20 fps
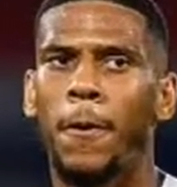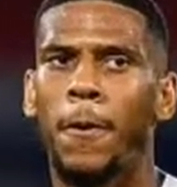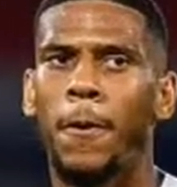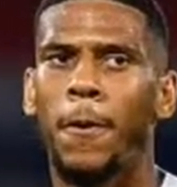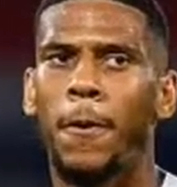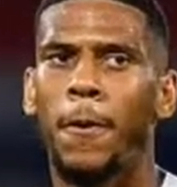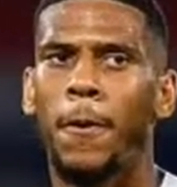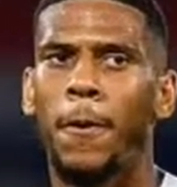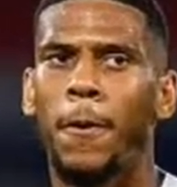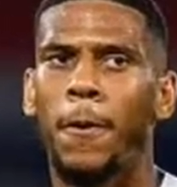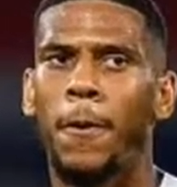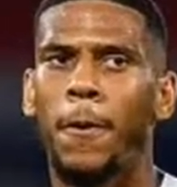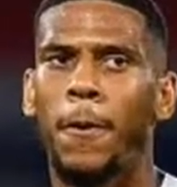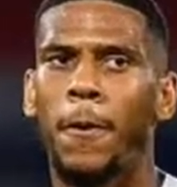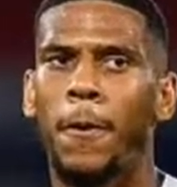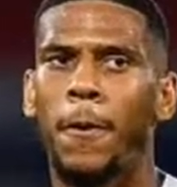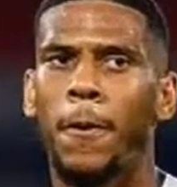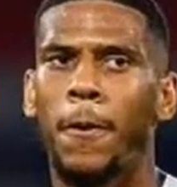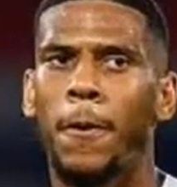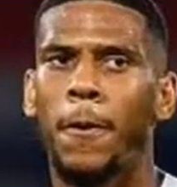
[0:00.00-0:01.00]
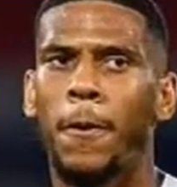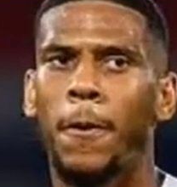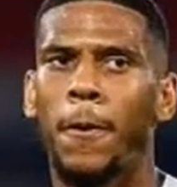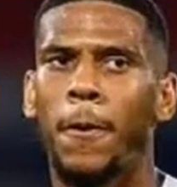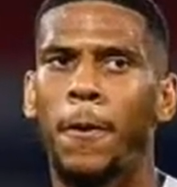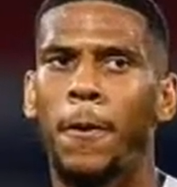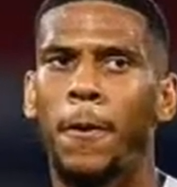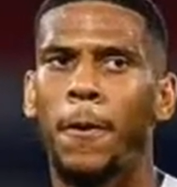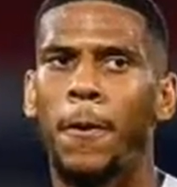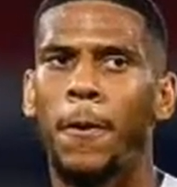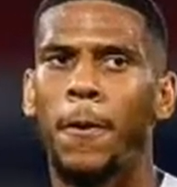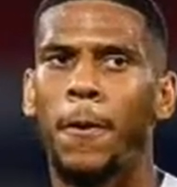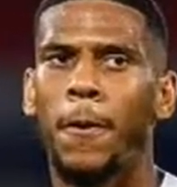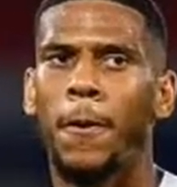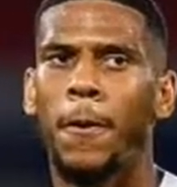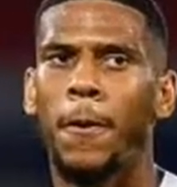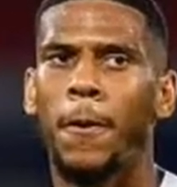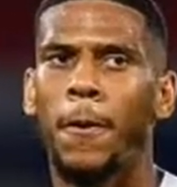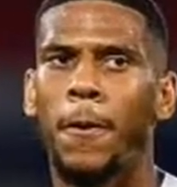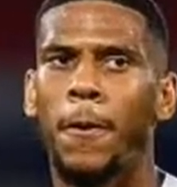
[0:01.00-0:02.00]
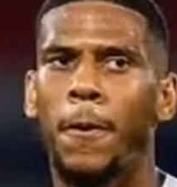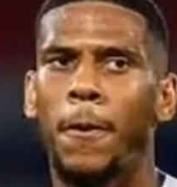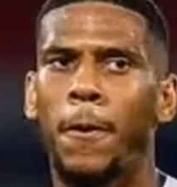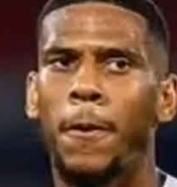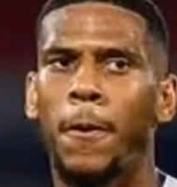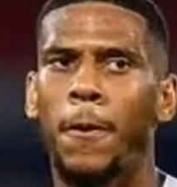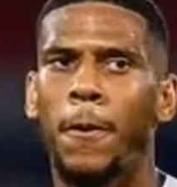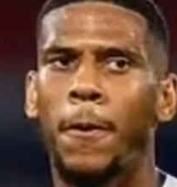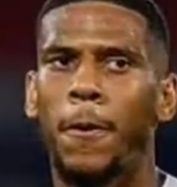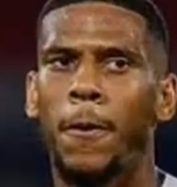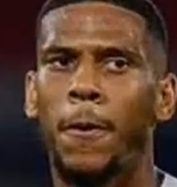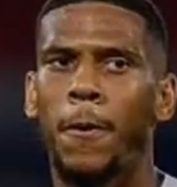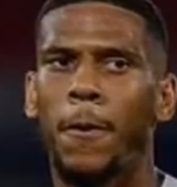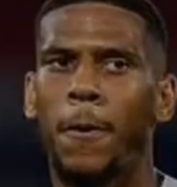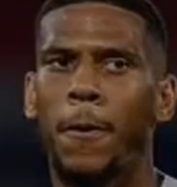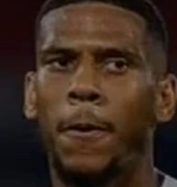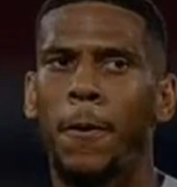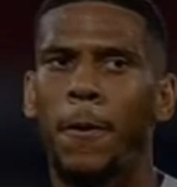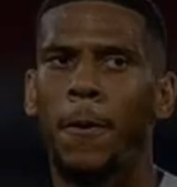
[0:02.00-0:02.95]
Nobody speaks.